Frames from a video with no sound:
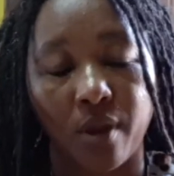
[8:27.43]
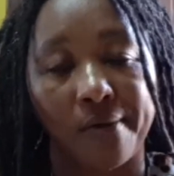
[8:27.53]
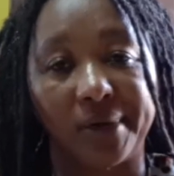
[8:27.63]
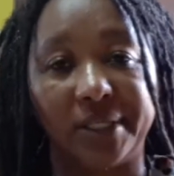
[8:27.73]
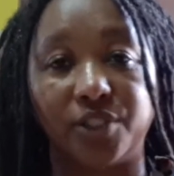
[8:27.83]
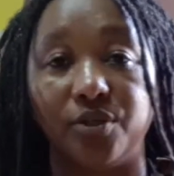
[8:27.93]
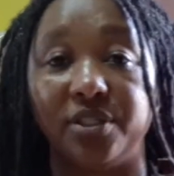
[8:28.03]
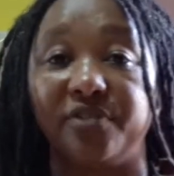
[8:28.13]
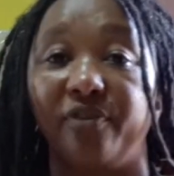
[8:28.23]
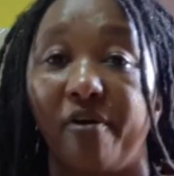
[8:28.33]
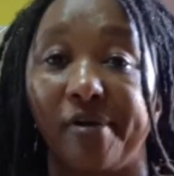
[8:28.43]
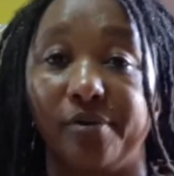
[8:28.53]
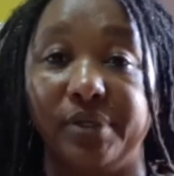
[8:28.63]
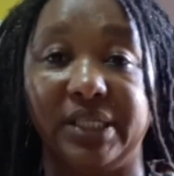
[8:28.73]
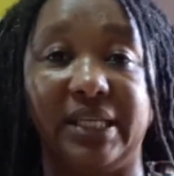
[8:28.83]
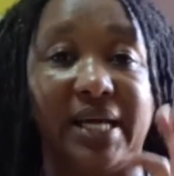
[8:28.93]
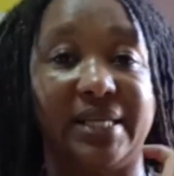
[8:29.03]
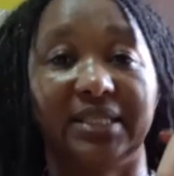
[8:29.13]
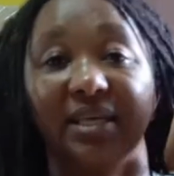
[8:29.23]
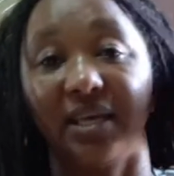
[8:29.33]
right? So it's very good in that
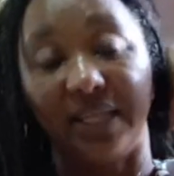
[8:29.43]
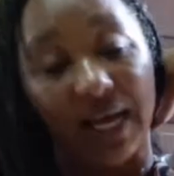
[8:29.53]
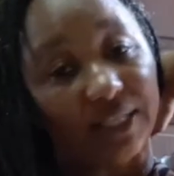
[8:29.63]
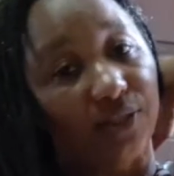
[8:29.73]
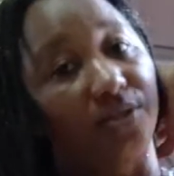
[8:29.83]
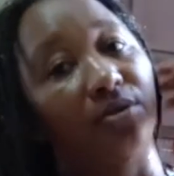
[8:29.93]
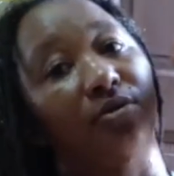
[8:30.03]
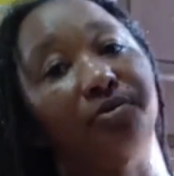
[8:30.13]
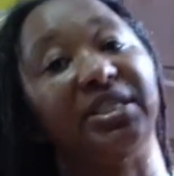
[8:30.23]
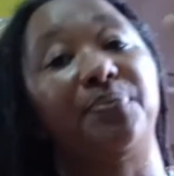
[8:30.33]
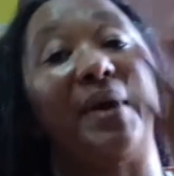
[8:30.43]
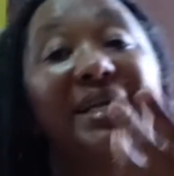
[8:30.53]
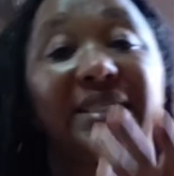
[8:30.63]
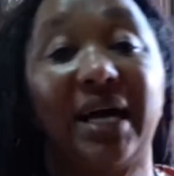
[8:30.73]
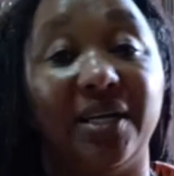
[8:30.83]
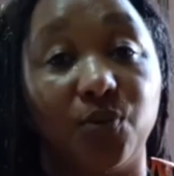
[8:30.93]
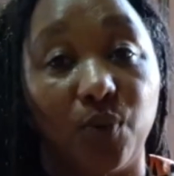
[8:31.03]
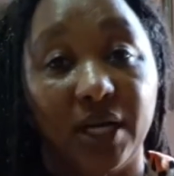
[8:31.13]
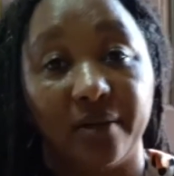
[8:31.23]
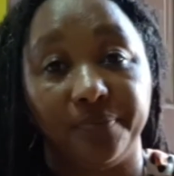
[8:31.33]
respect as
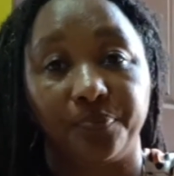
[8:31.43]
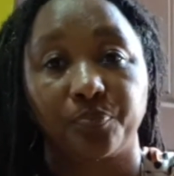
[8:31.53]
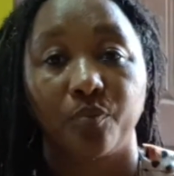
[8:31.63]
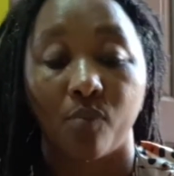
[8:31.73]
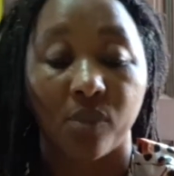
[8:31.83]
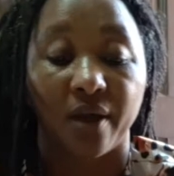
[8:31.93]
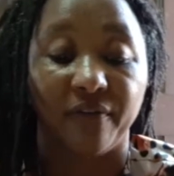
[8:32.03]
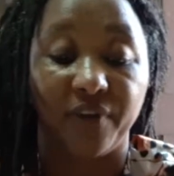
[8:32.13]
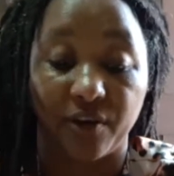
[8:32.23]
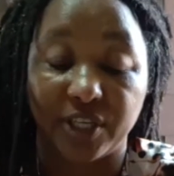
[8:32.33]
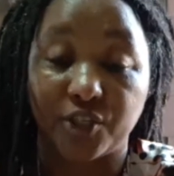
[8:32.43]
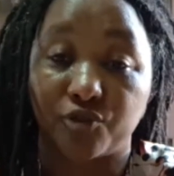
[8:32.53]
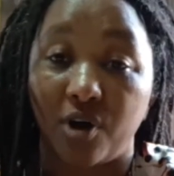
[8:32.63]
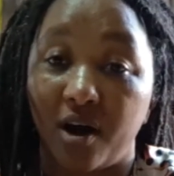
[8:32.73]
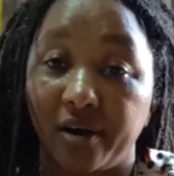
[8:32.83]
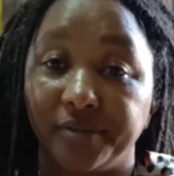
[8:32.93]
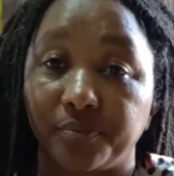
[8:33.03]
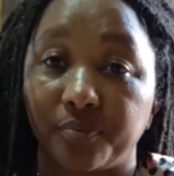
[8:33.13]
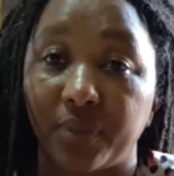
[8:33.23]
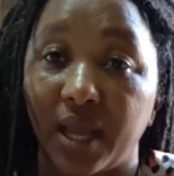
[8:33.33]
well. Very strong
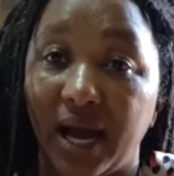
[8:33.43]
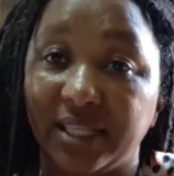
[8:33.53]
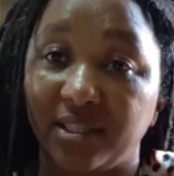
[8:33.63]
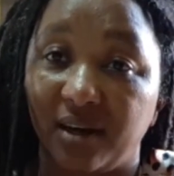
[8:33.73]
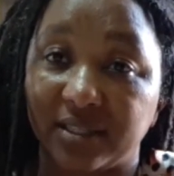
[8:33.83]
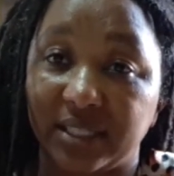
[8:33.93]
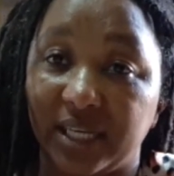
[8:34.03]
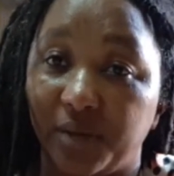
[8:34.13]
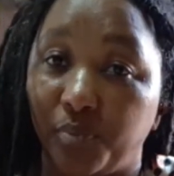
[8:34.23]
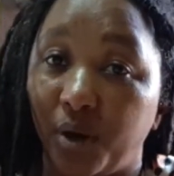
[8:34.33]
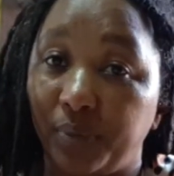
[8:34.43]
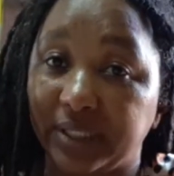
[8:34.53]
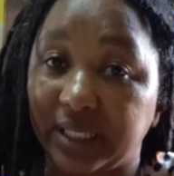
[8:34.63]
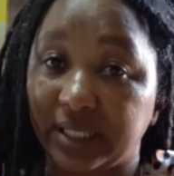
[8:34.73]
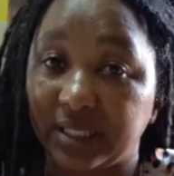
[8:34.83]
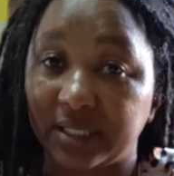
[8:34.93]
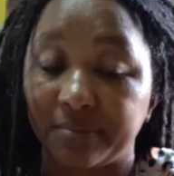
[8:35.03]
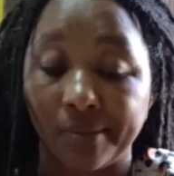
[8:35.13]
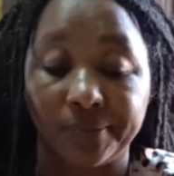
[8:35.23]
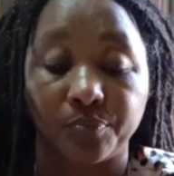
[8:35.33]
antioxidant properties,
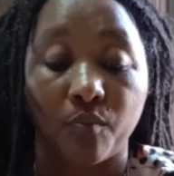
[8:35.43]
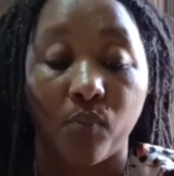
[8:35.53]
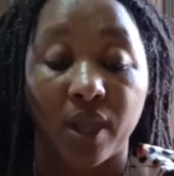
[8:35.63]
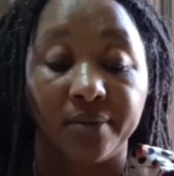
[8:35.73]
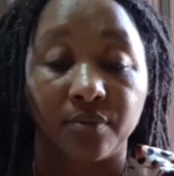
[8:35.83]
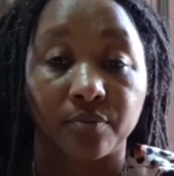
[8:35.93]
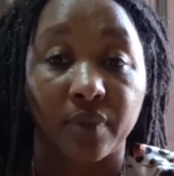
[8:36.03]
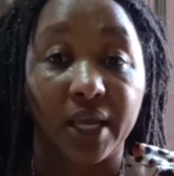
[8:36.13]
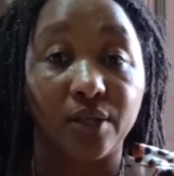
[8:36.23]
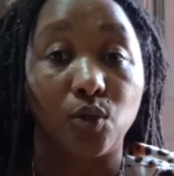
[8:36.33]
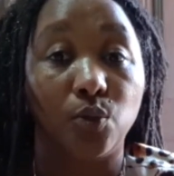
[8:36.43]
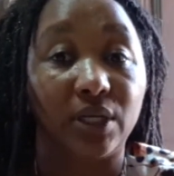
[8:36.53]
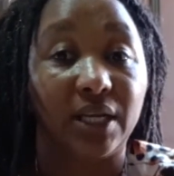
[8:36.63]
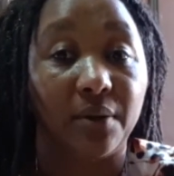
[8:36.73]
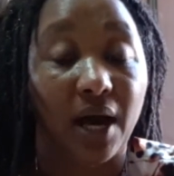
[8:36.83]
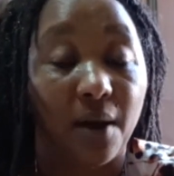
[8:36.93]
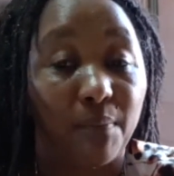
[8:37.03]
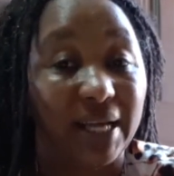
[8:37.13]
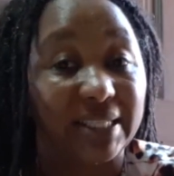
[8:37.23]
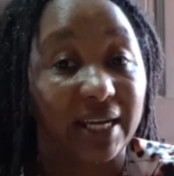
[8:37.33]
including
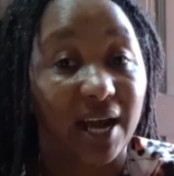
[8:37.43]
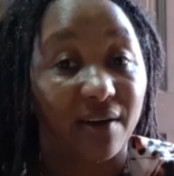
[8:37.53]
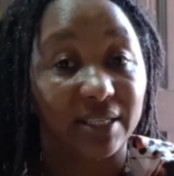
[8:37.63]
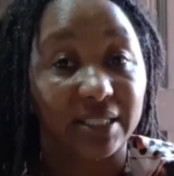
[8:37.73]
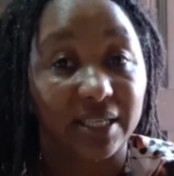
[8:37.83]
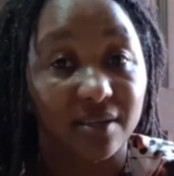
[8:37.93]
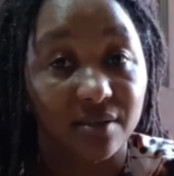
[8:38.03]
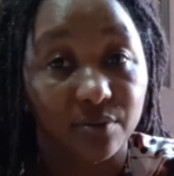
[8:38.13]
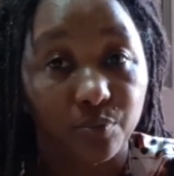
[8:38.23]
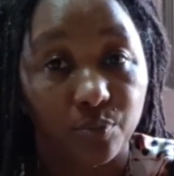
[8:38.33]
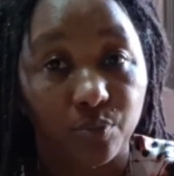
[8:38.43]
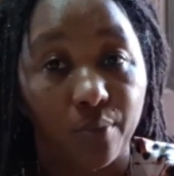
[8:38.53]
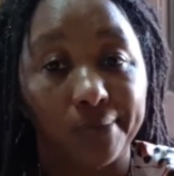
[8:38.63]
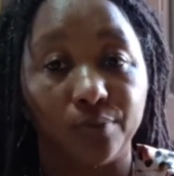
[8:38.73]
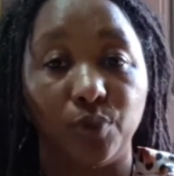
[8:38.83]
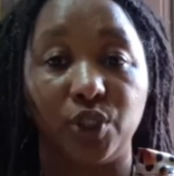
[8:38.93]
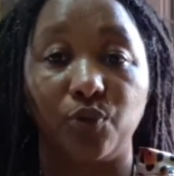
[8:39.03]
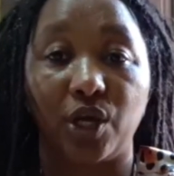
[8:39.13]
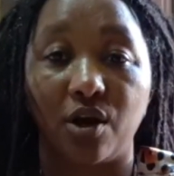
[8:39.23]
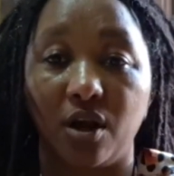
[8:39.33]
beta carotene, which we
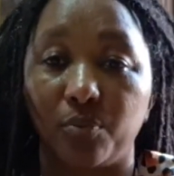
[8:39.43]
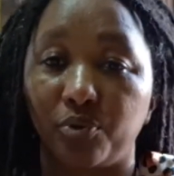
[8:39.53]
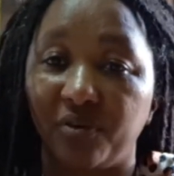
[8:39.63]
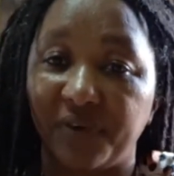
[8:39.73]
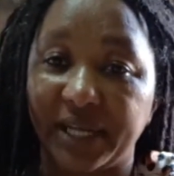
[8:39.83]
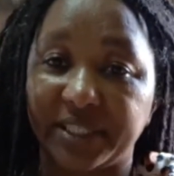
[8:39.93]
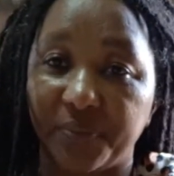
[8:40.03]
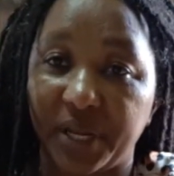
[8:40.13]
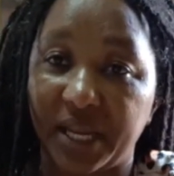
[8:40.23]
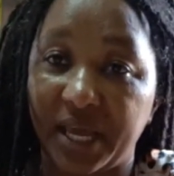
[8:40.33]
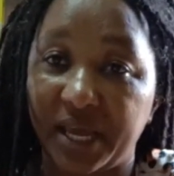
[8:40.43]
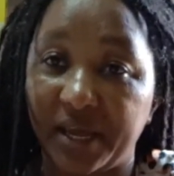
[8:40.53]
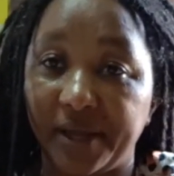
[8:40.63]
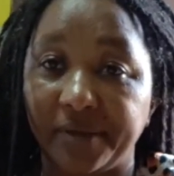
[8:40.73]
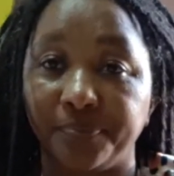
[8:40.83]
call provitamin A,